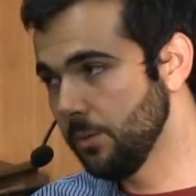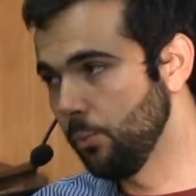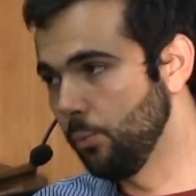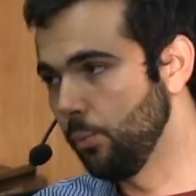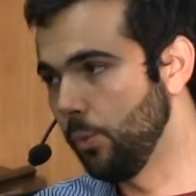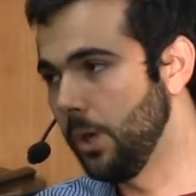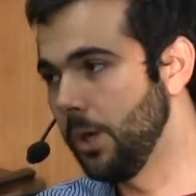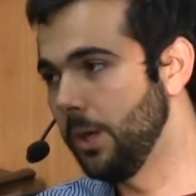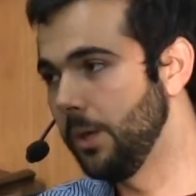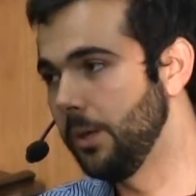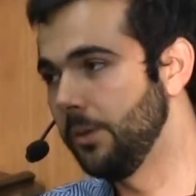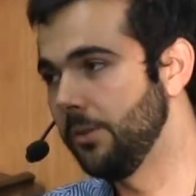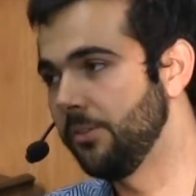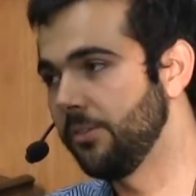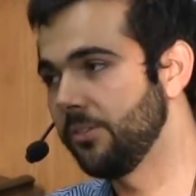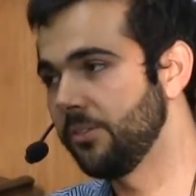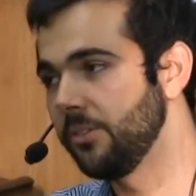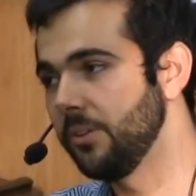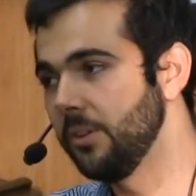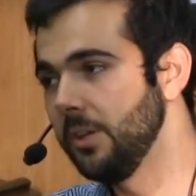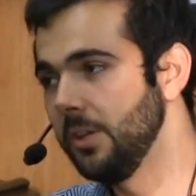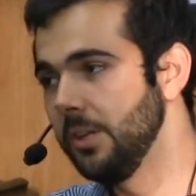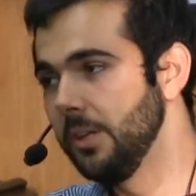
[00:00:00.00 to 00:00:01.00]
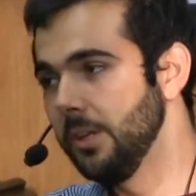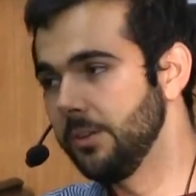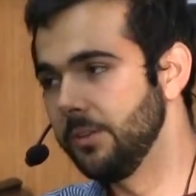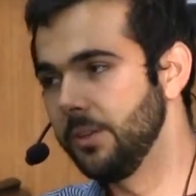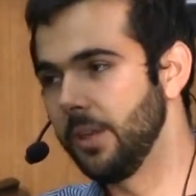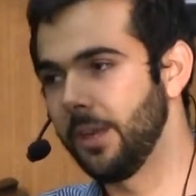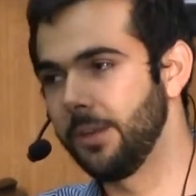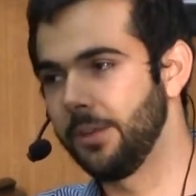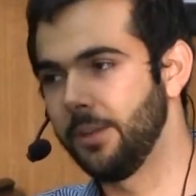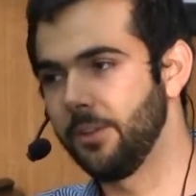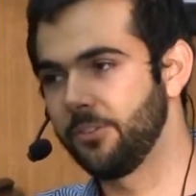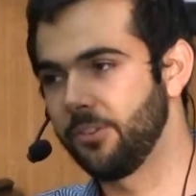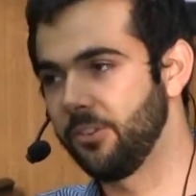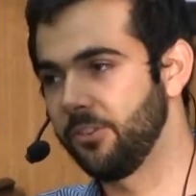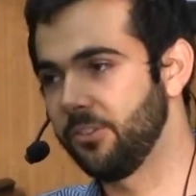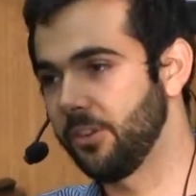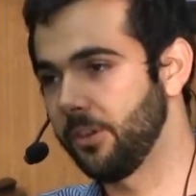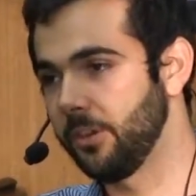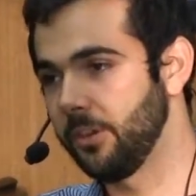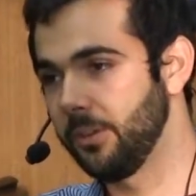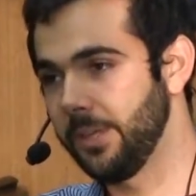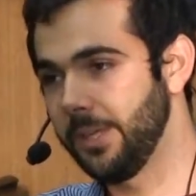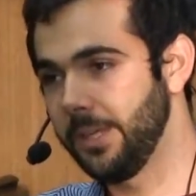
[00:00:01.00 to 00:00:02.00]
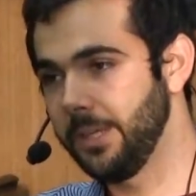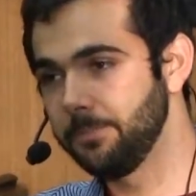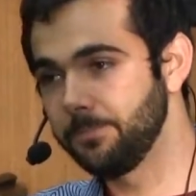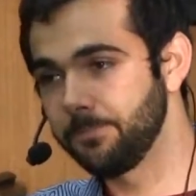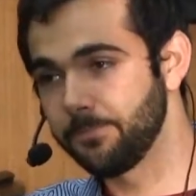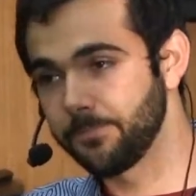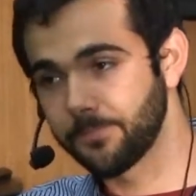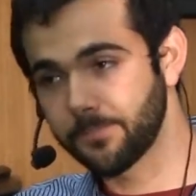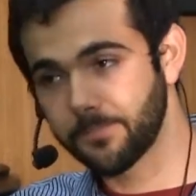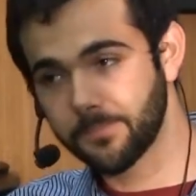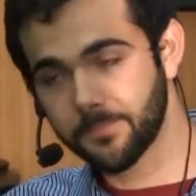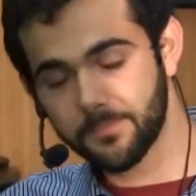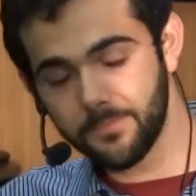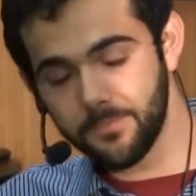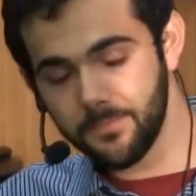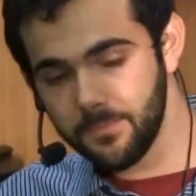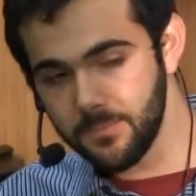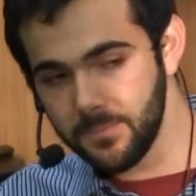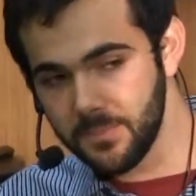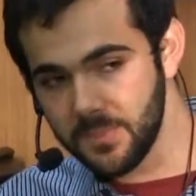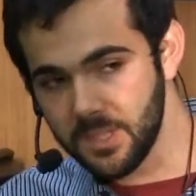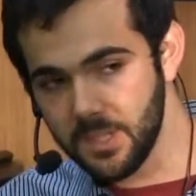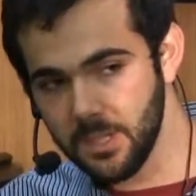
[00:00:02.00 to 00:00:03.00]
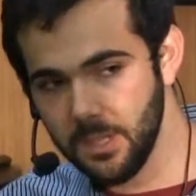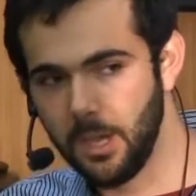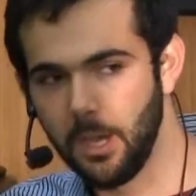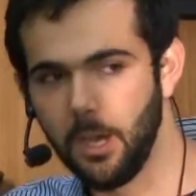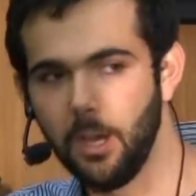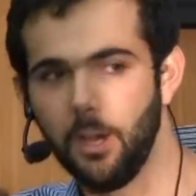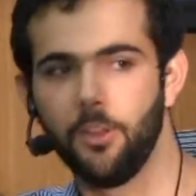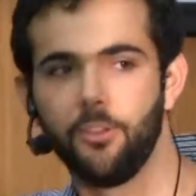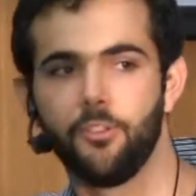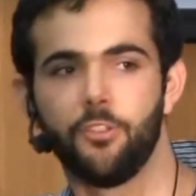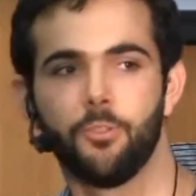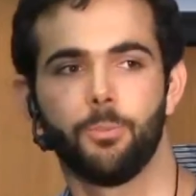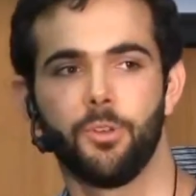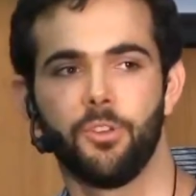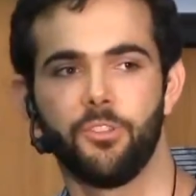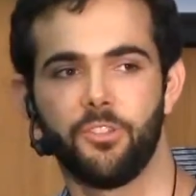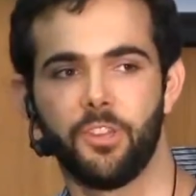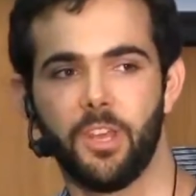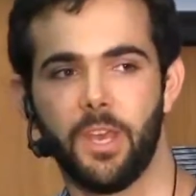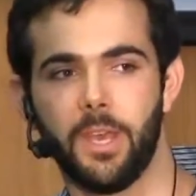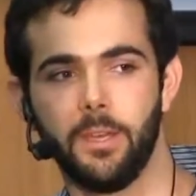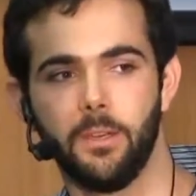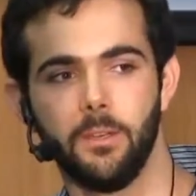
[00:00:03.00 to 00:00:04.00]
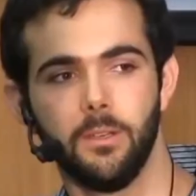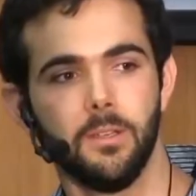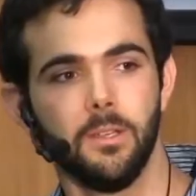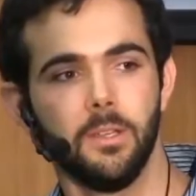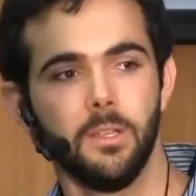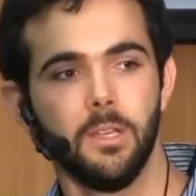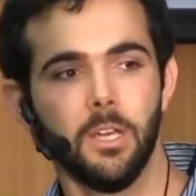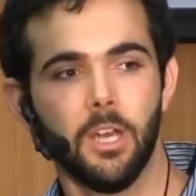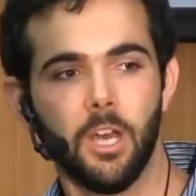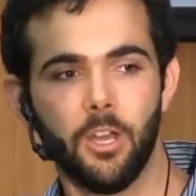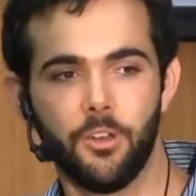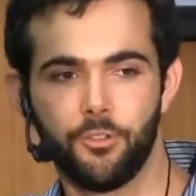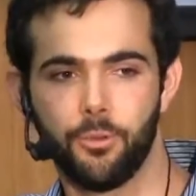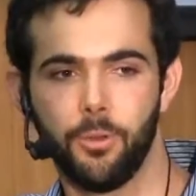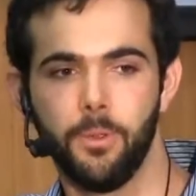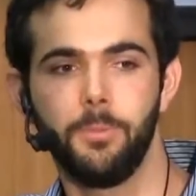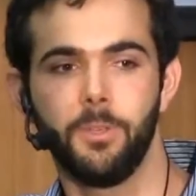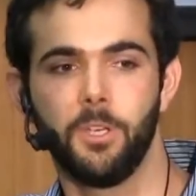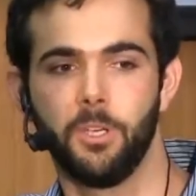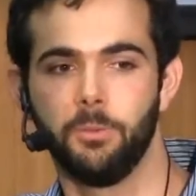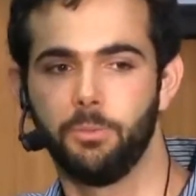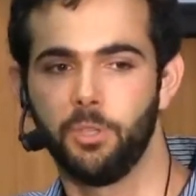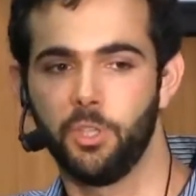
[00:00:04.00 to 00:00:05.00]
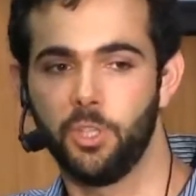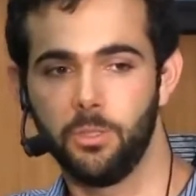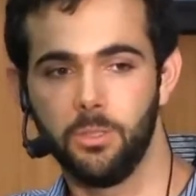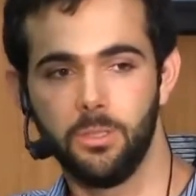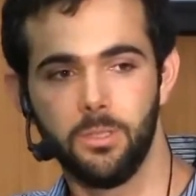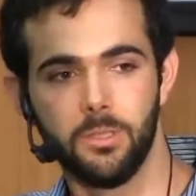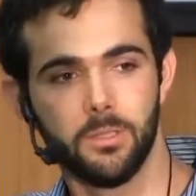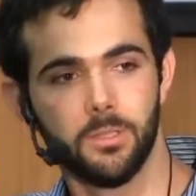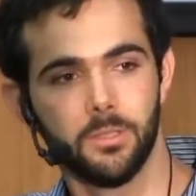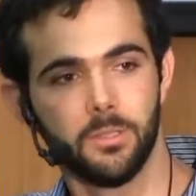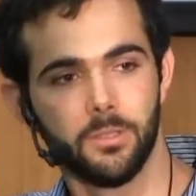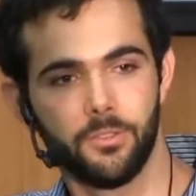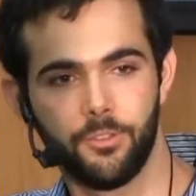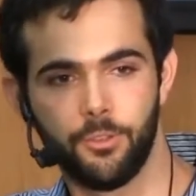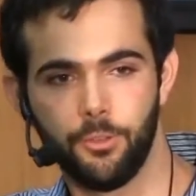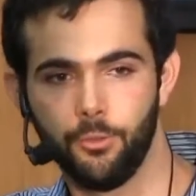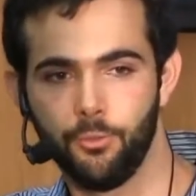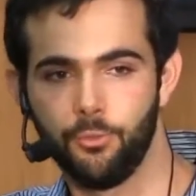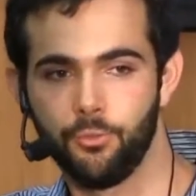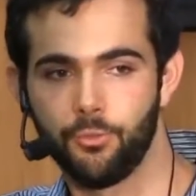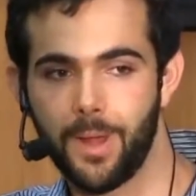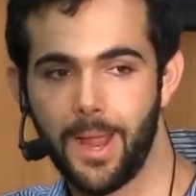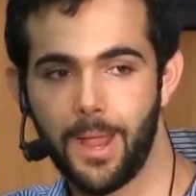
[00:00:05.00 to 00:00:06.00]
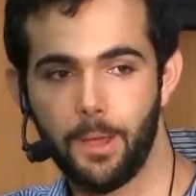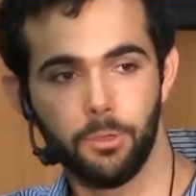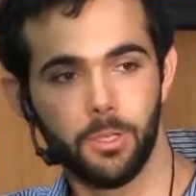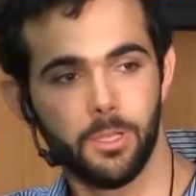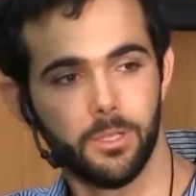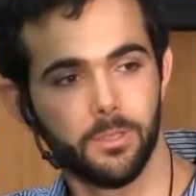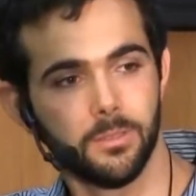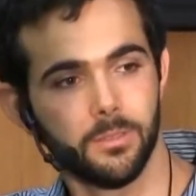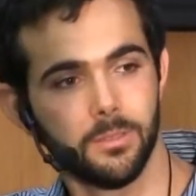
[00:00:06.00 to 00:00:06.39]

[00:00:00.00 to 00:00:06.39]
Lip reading: was not necessarily 100% attributable to drought,